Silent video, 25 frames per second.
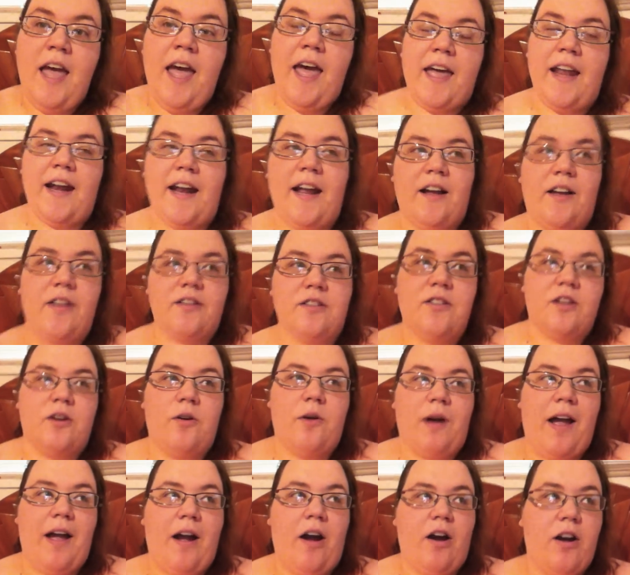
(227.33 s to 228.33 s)
And I
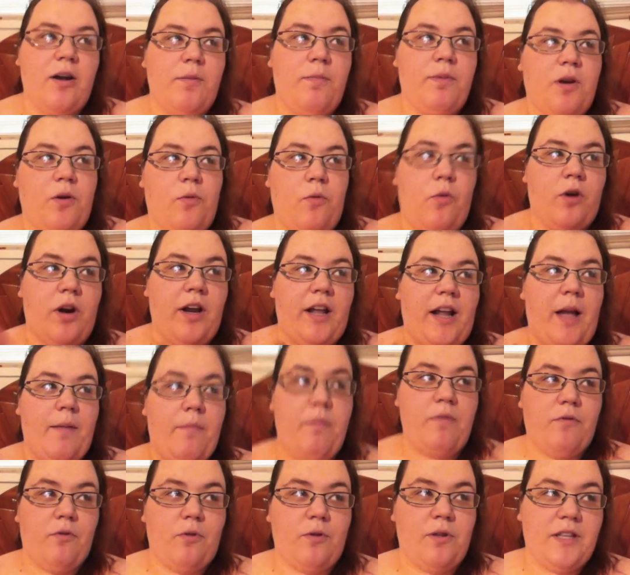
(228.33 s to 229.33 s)
also, I already put a warning
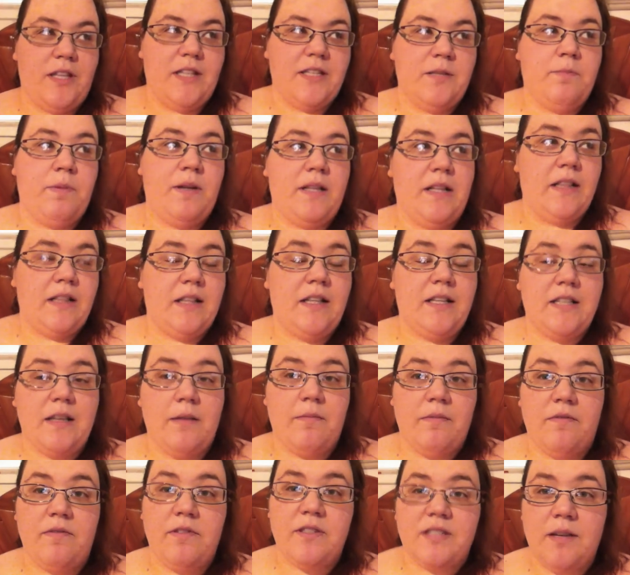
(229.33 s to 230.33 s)
up before this, but
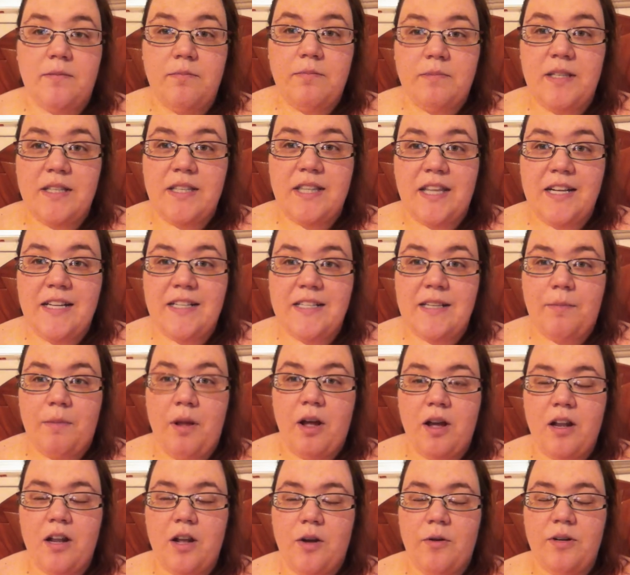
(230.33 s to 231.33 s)
some of some of the things, I'm
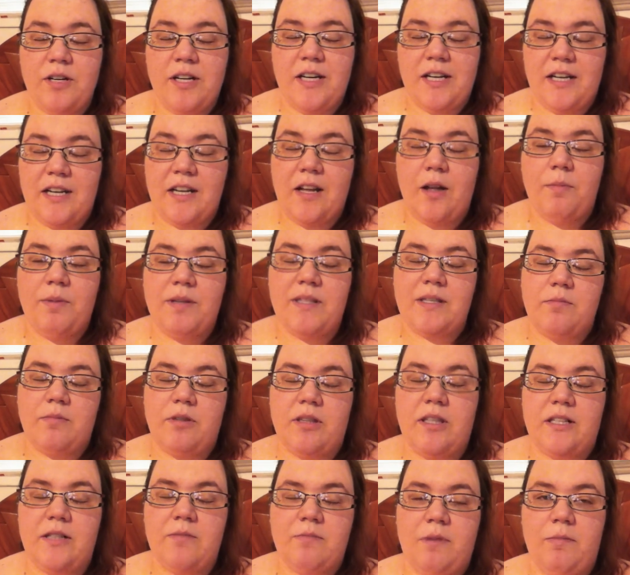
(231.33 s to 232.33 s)
not going to go into detail, but some of
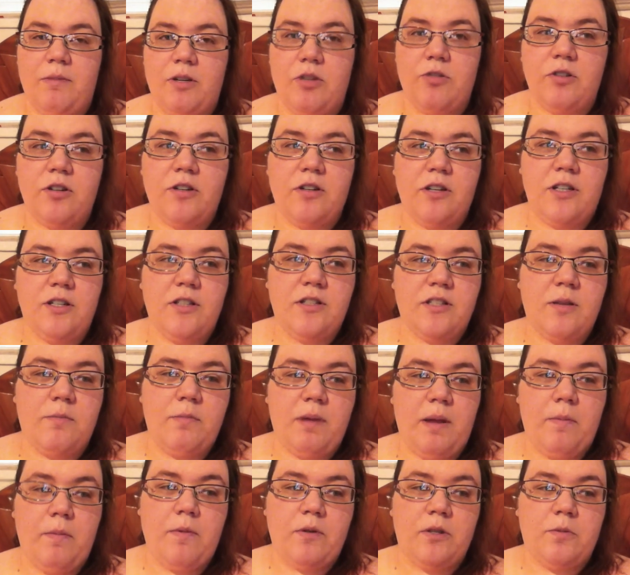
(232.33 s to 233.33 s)
the things may be triggering to some
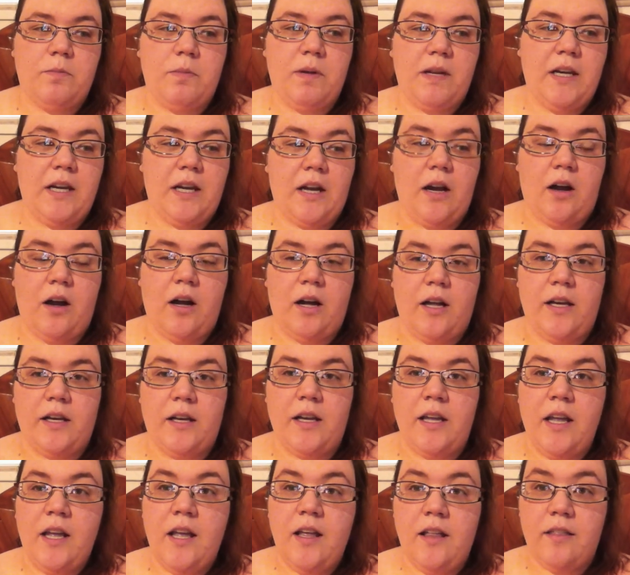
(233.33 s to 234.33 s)
people depending
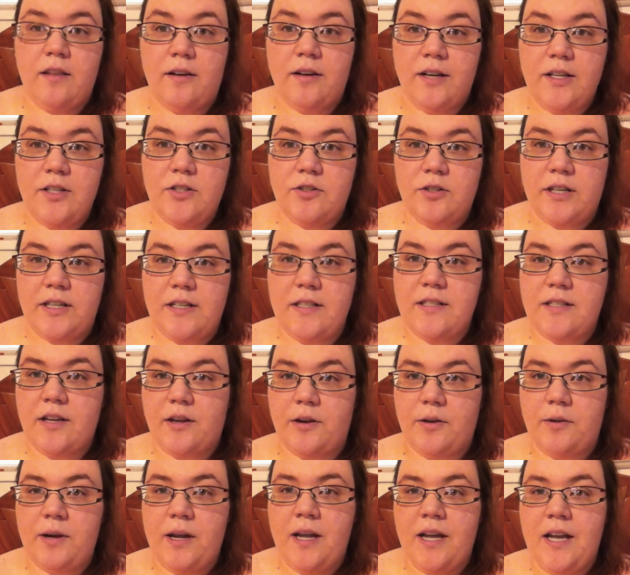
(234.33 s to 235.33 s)
on their history.
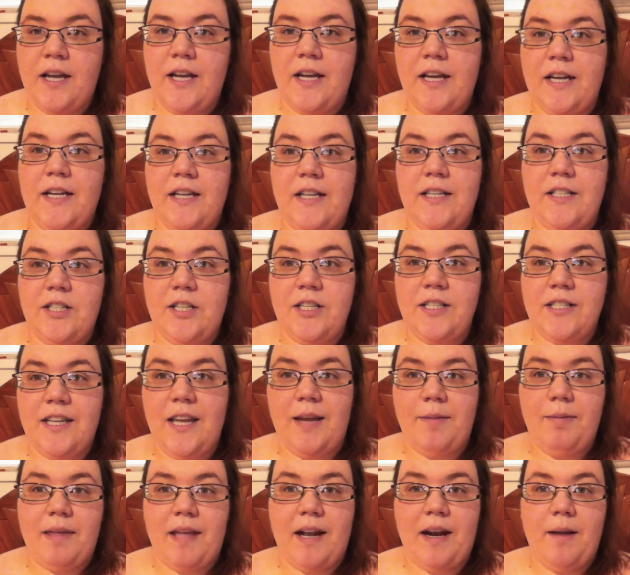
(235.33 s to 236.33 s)
So just
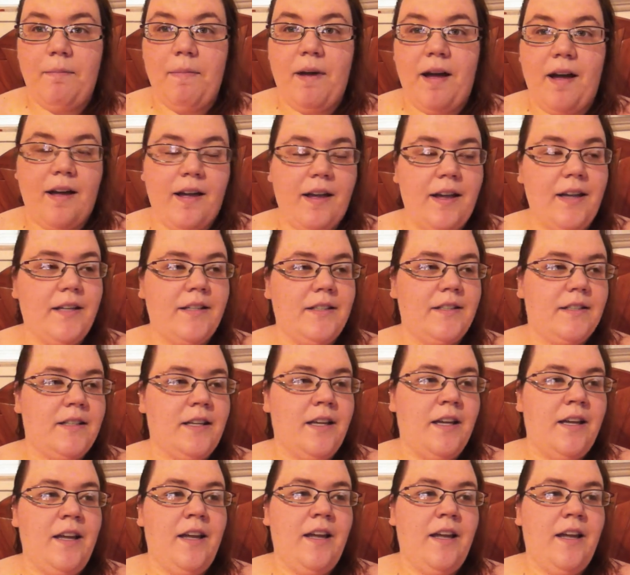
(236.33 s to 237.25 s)
keep that in mind.